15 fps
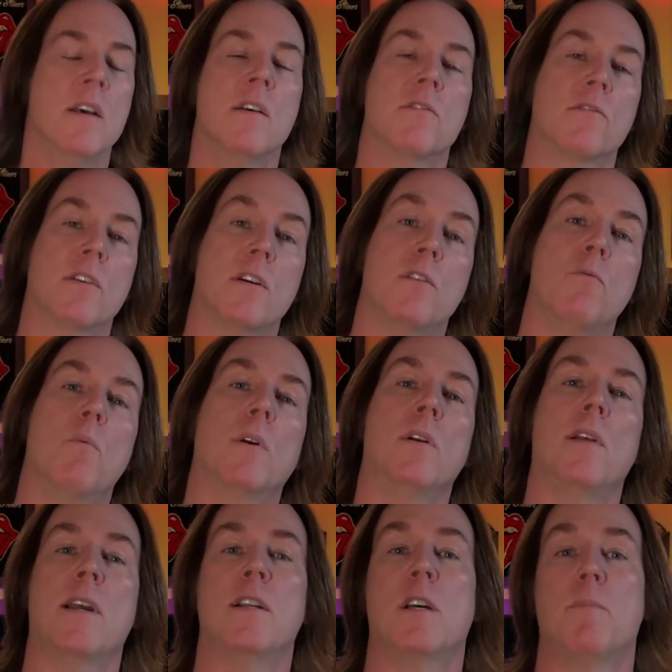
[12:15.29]
So what
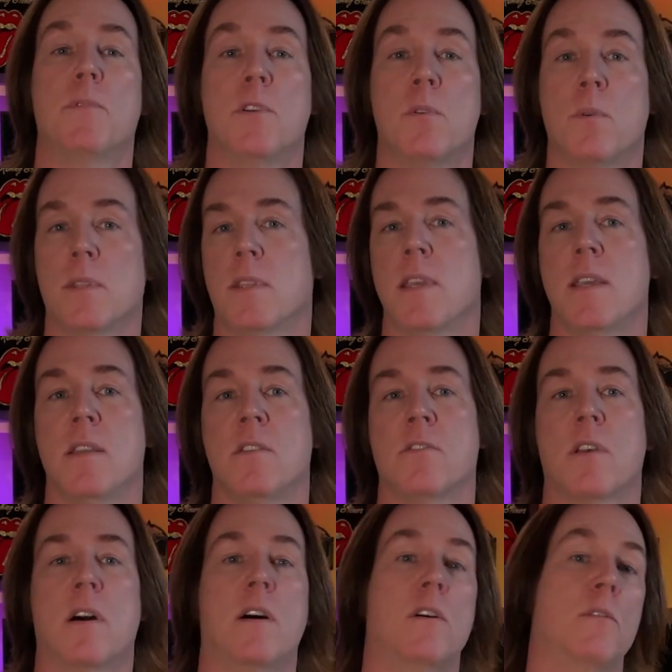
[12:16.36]
I'll end up doing with these,
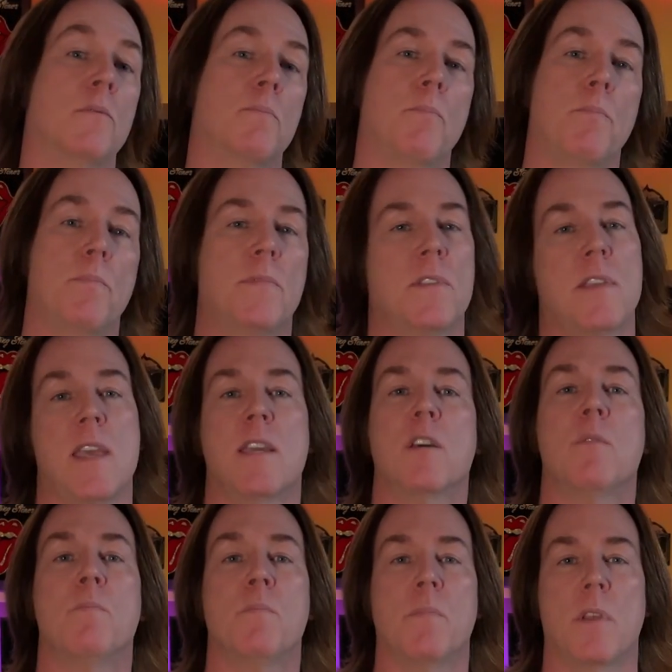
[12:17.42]
I'll take
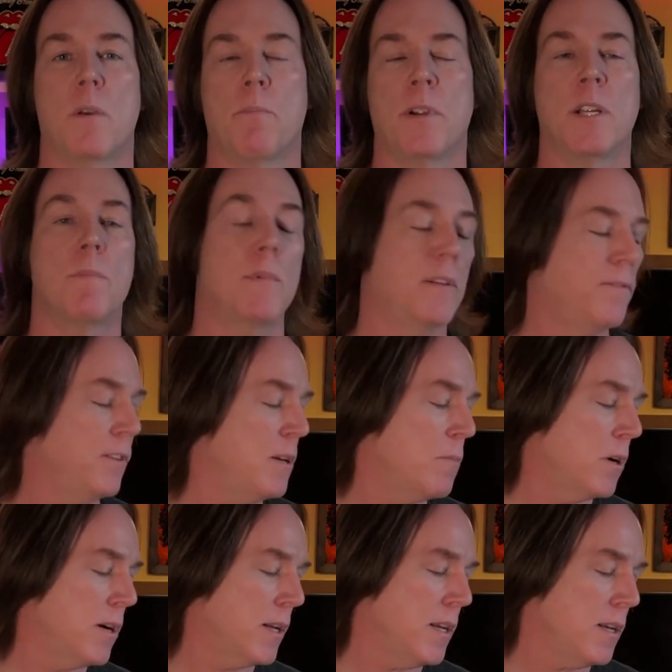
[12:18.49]
them, bring them to the flea
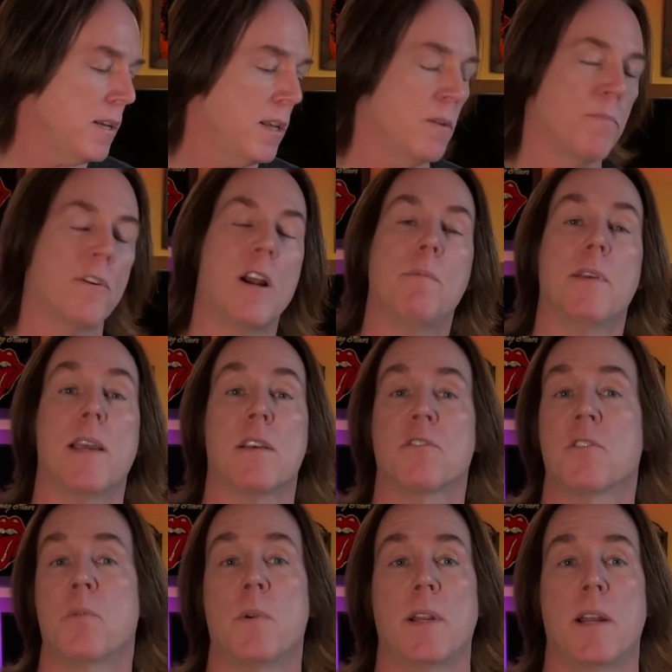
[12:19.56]
market, and probably
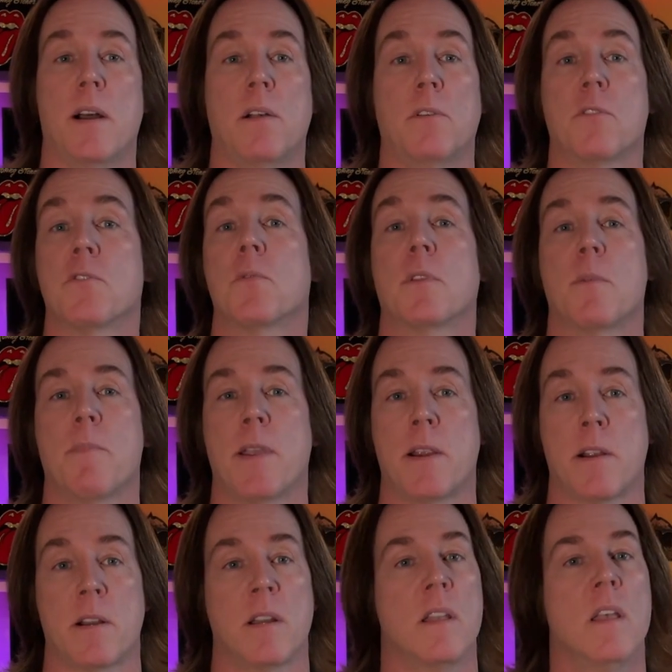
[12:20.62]
ask $20 for the
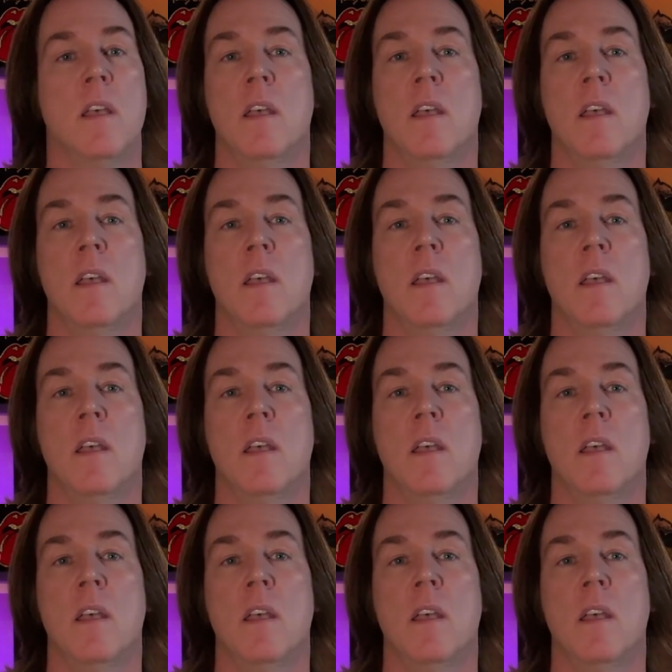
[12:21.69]
pair.